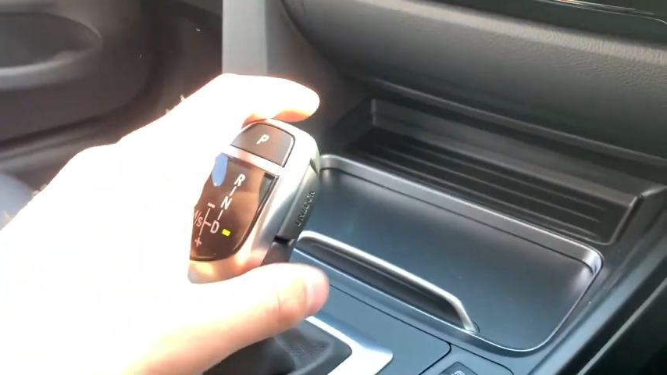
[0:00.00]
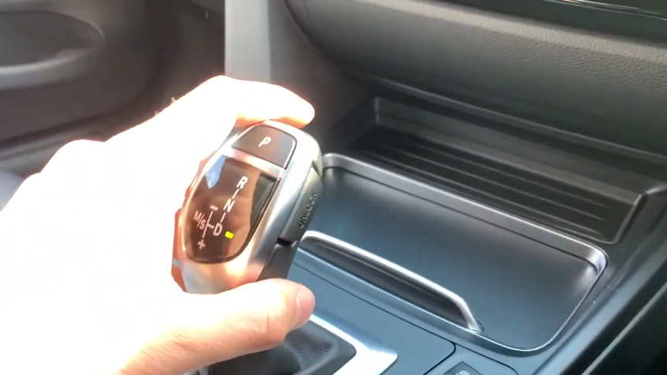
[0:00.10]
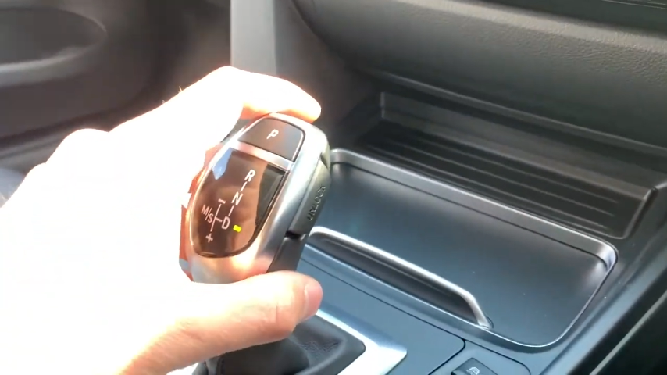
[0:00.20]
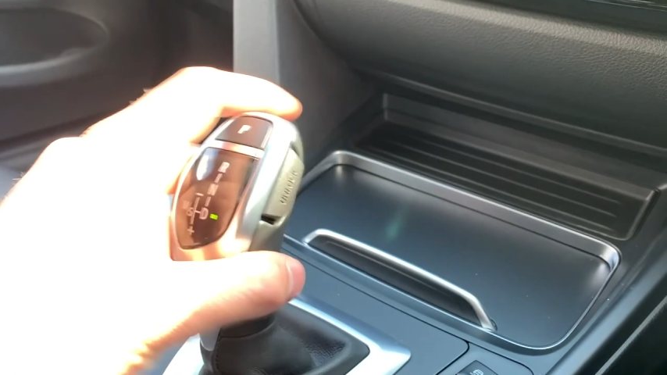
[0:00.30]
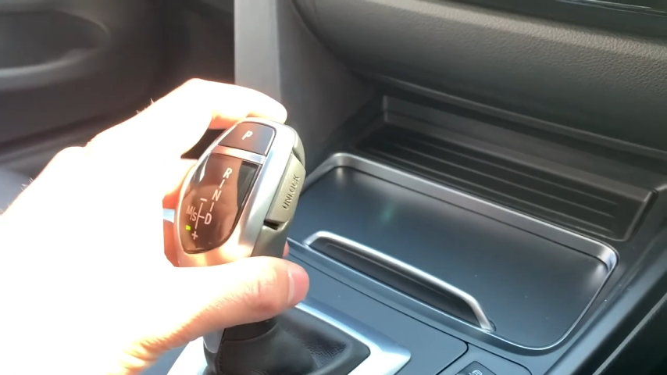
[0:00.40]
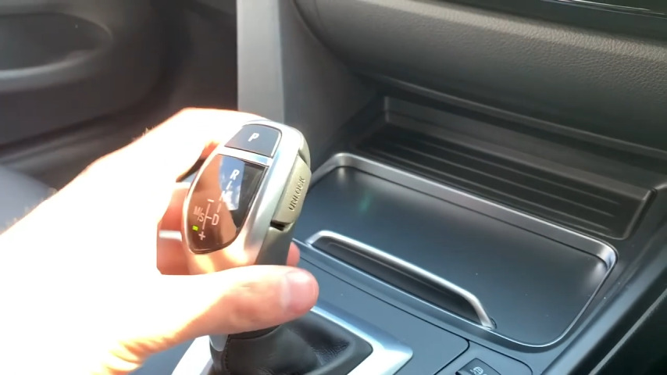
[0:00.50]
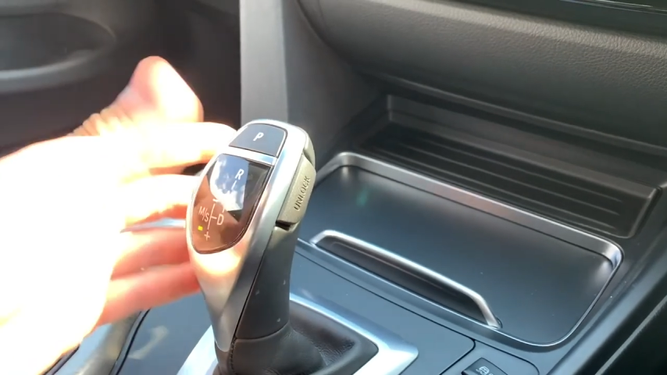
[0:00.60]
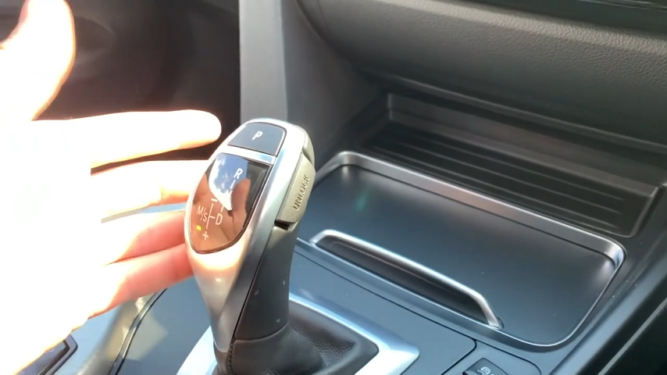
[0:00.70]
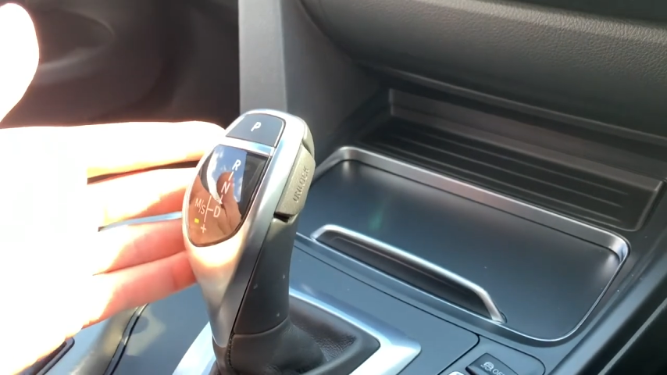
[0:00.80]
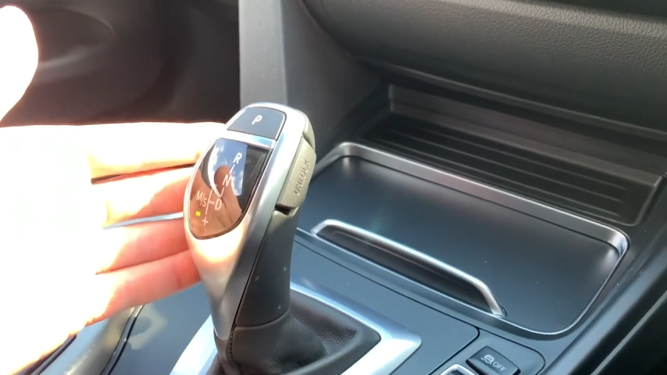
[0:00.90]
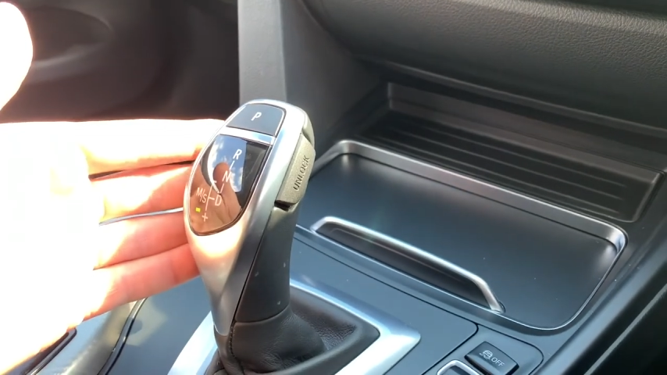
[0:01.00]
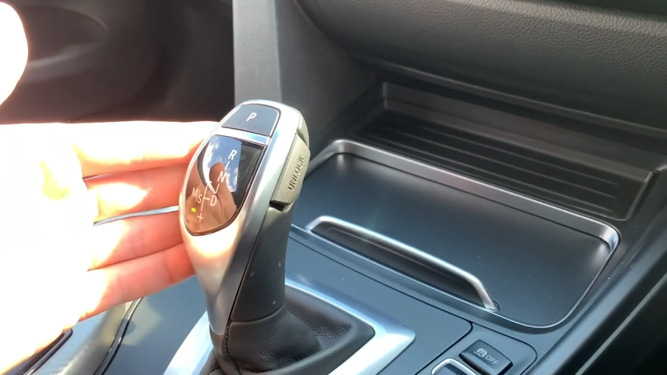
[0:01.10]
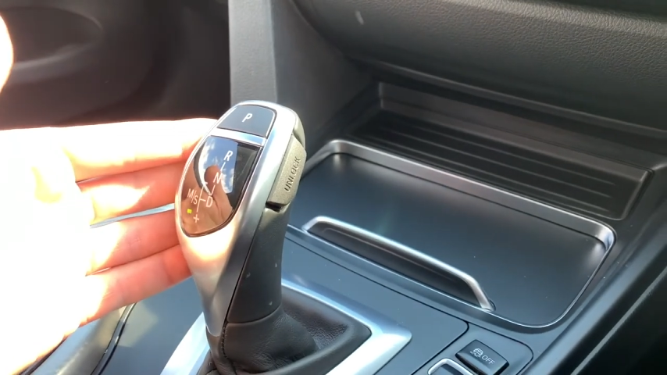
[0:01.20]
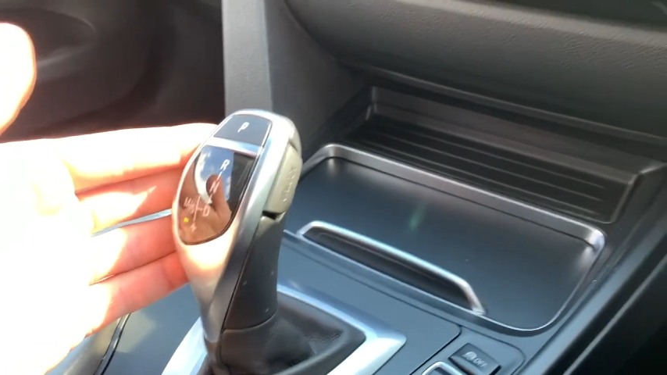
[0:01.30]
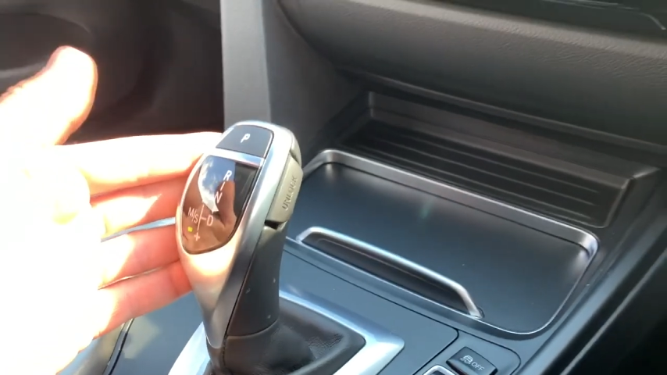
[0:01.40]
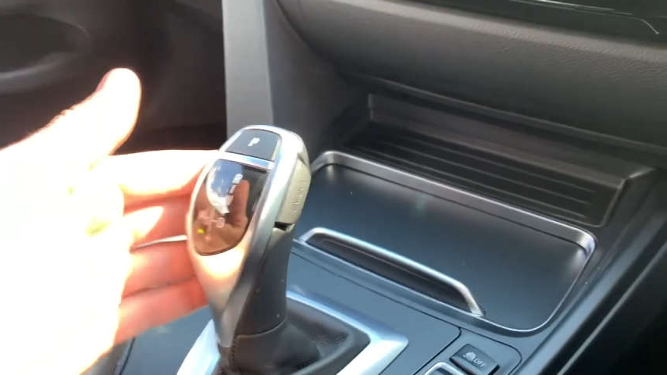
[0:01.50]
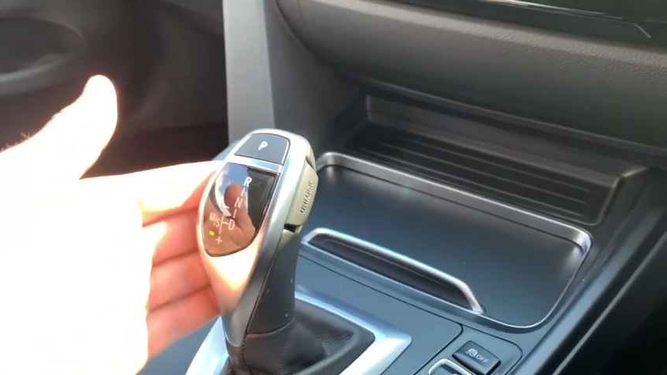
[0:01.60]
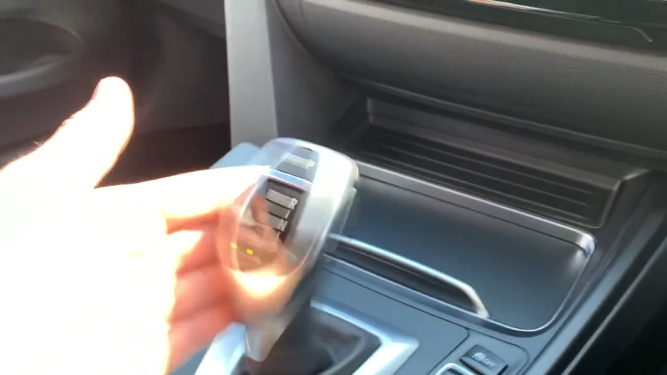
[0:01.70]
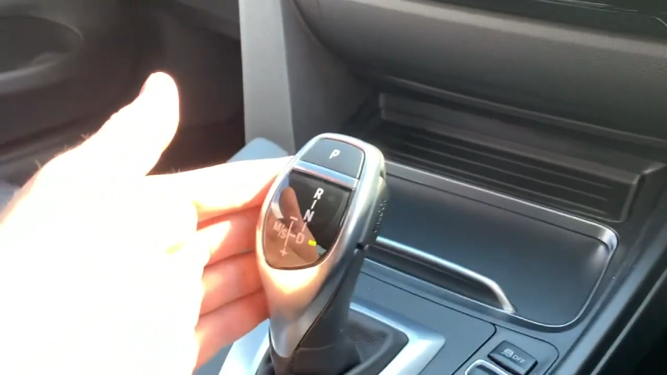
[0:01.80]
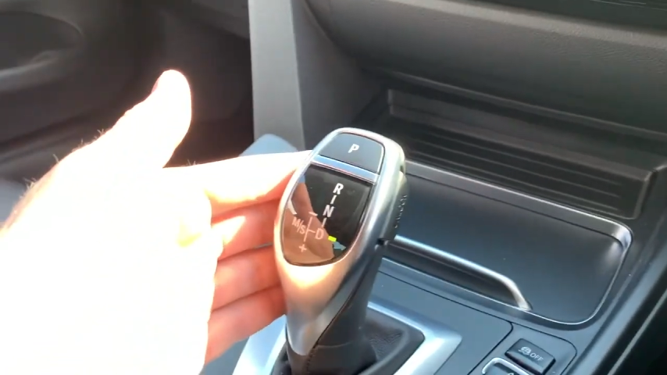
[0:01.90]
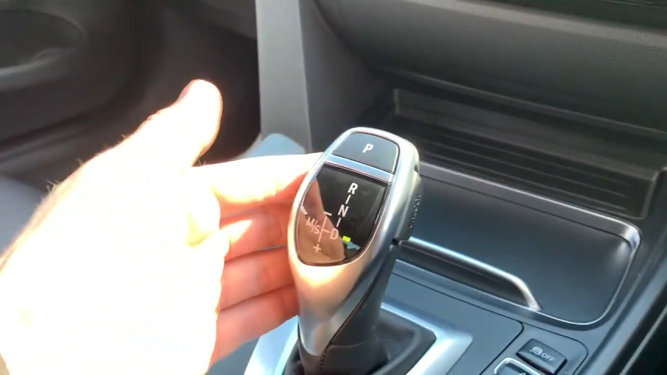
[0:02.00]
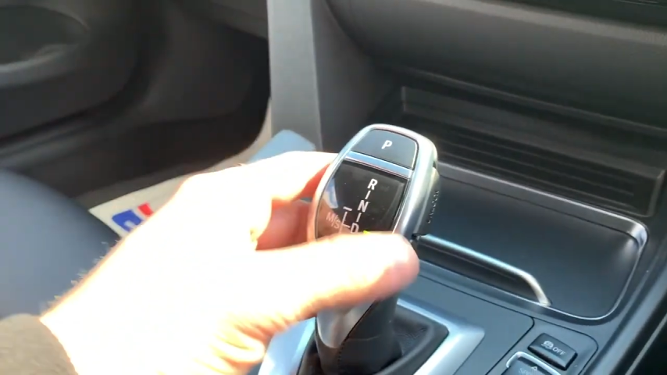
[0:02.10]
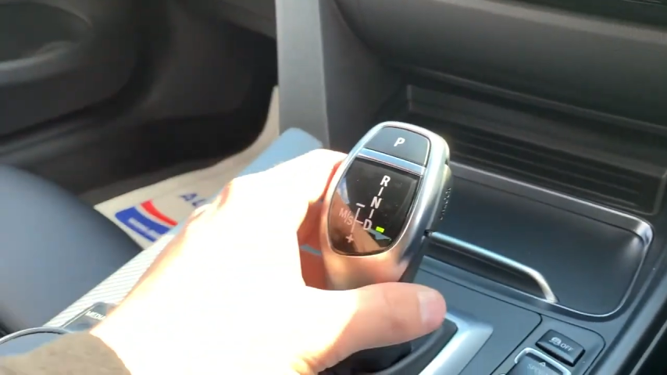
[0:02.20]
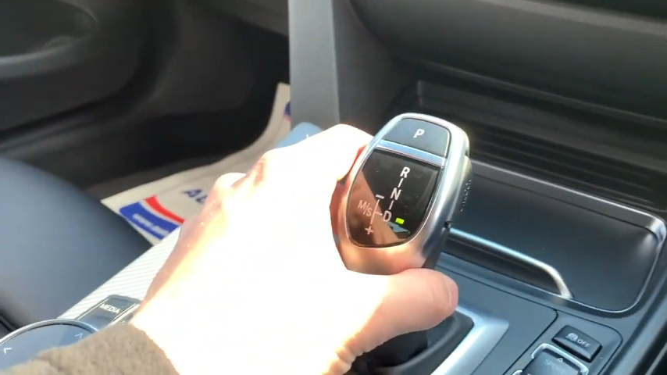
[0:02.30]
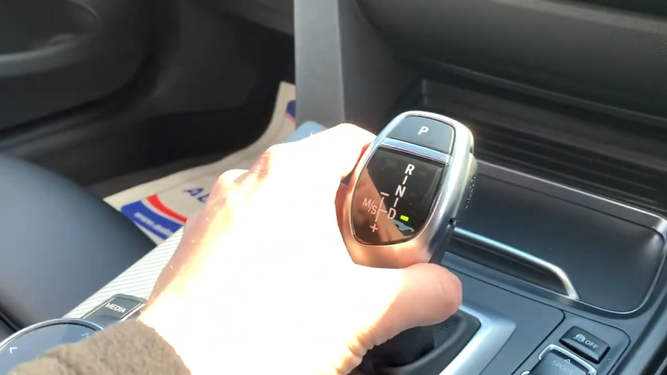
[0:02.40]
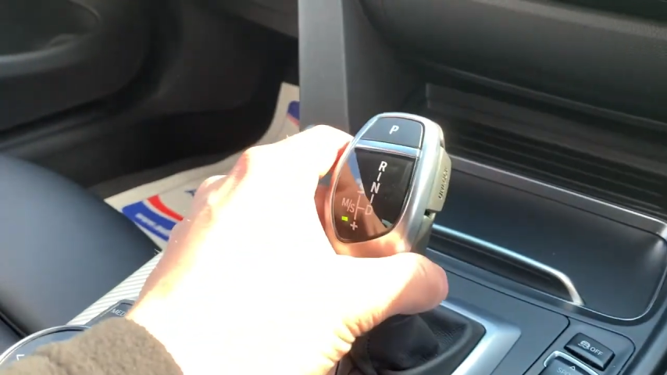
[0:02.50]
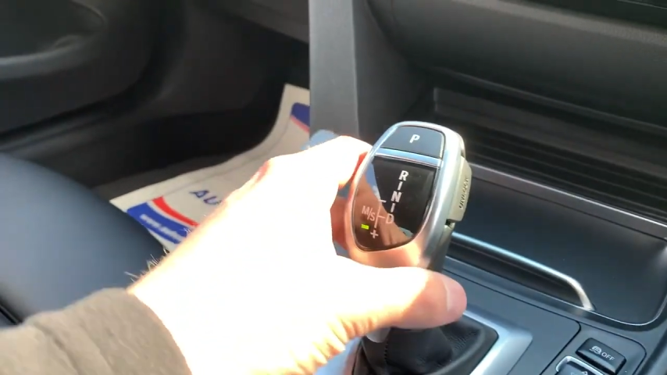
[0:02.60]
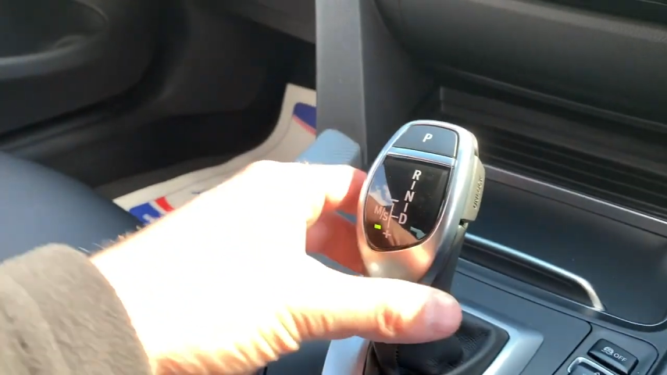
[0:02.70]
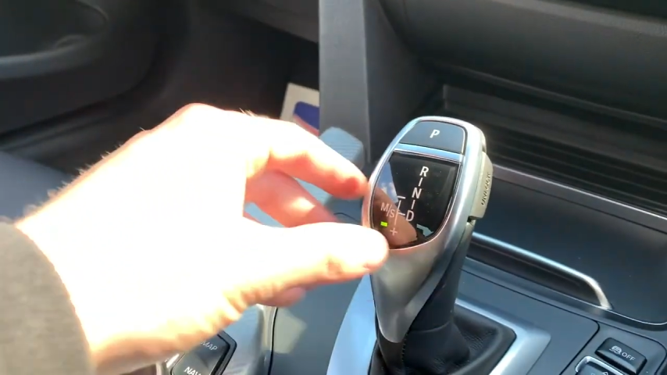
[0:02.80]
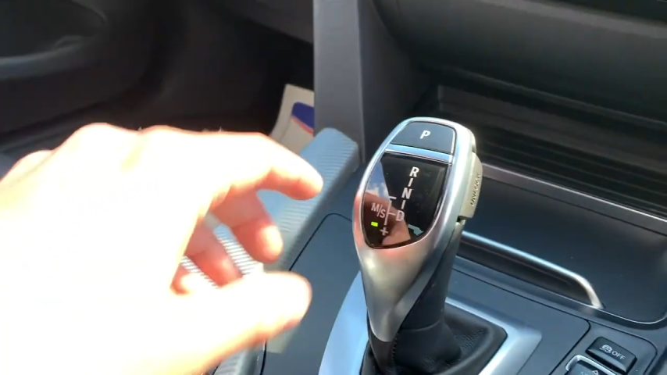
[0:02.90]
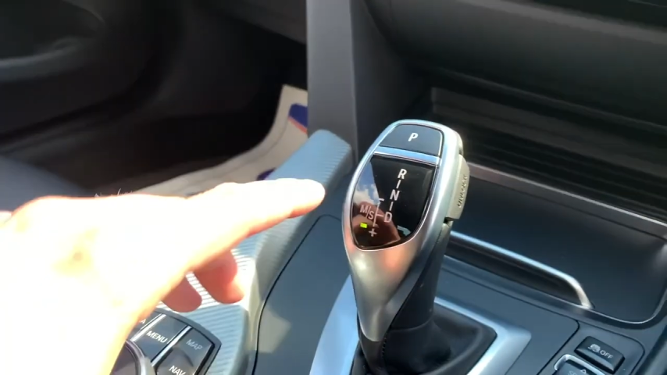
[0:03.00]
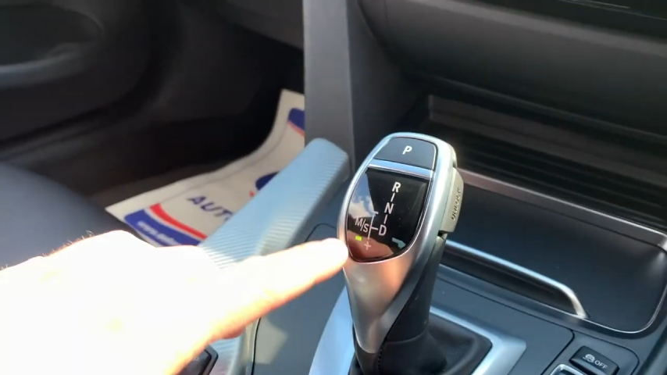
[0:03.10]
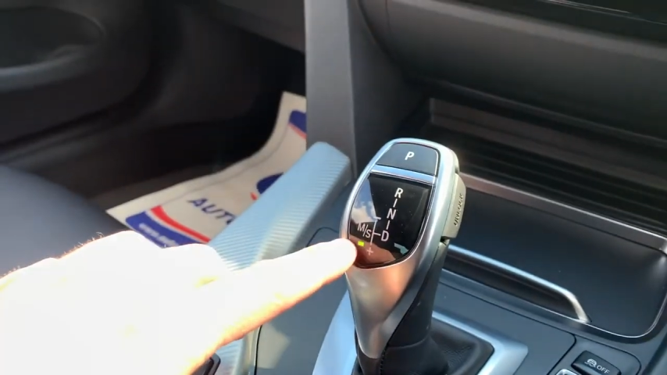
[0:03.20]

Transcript: [unreadable: no face in view]